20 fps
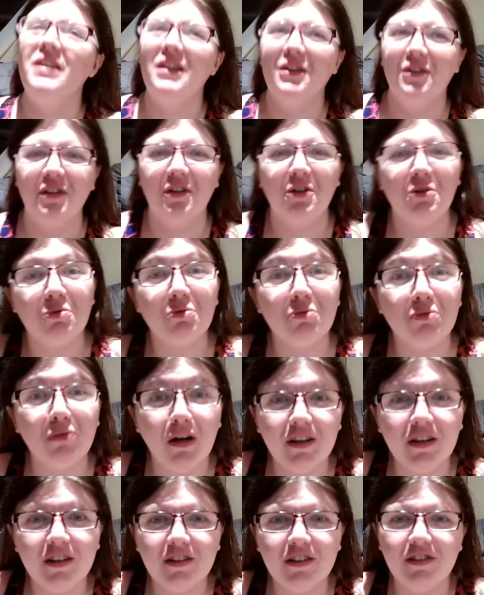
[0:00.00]
or a
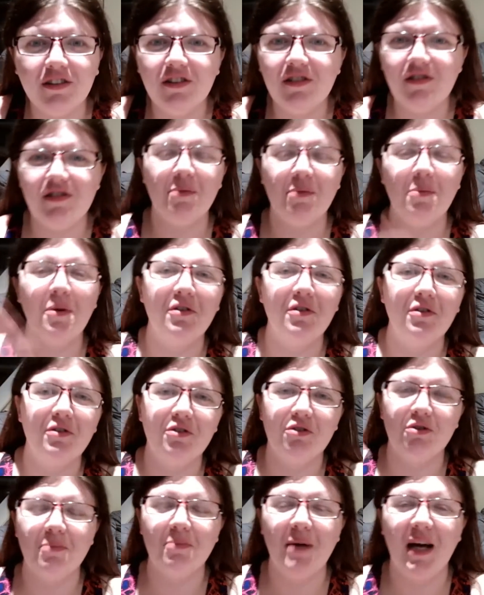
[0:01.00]
chronicle, some other
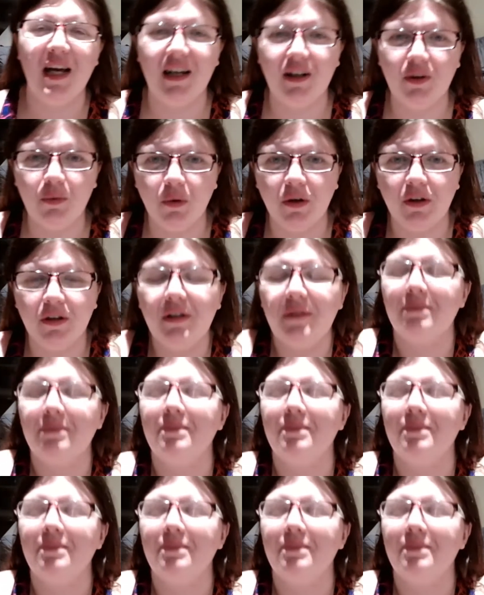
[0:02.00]
dramatic word.